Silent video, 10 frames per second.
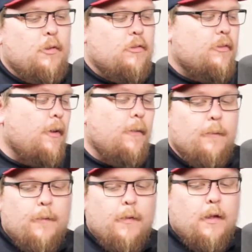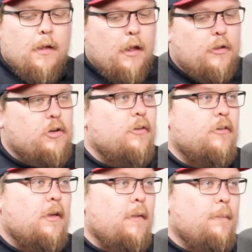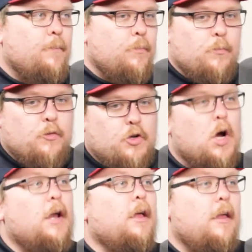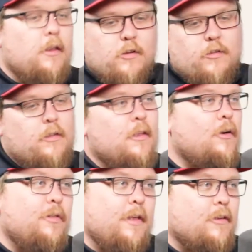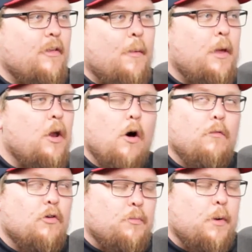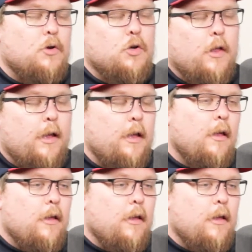And so it's just trying to, and just in little things, not being over spiritual, like,